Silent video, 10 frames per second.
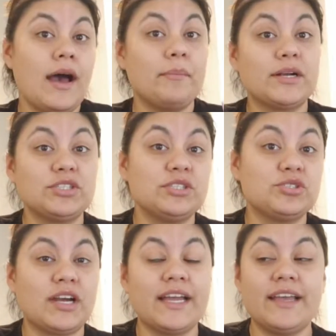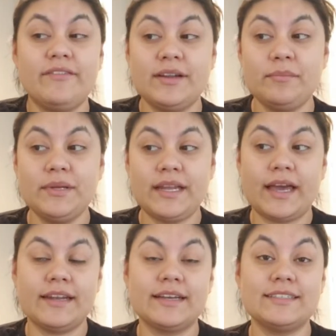I'm actually gonna try giving him
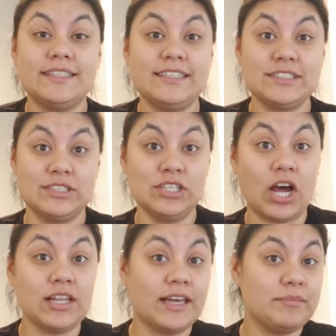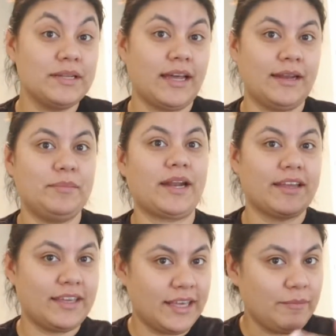banana because he does not like banana, but I
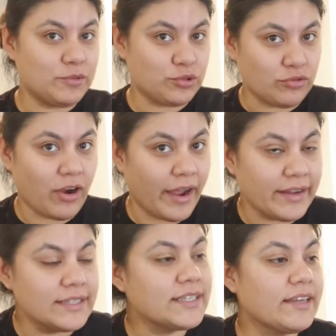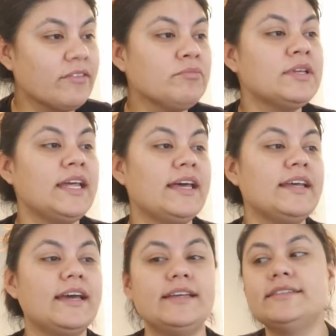keep trying to give him banana,
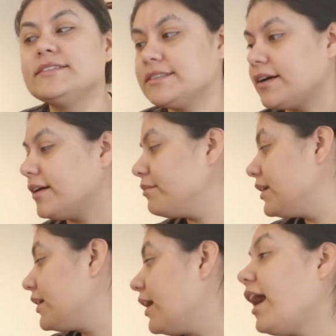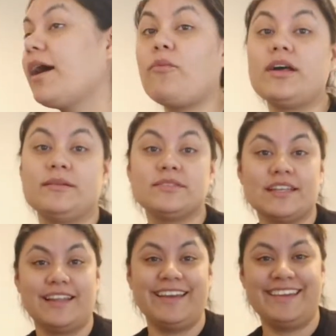and so I want him to
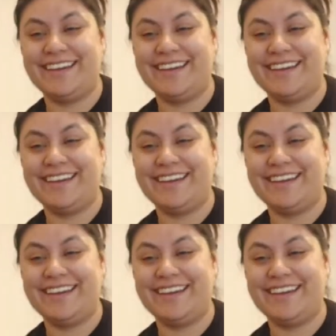like